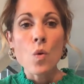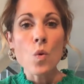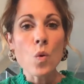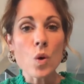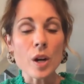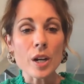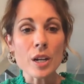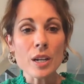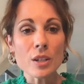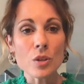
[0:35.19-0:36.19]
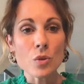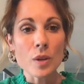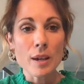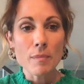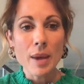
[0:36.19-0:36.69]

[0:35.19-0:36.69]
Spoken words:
Or you can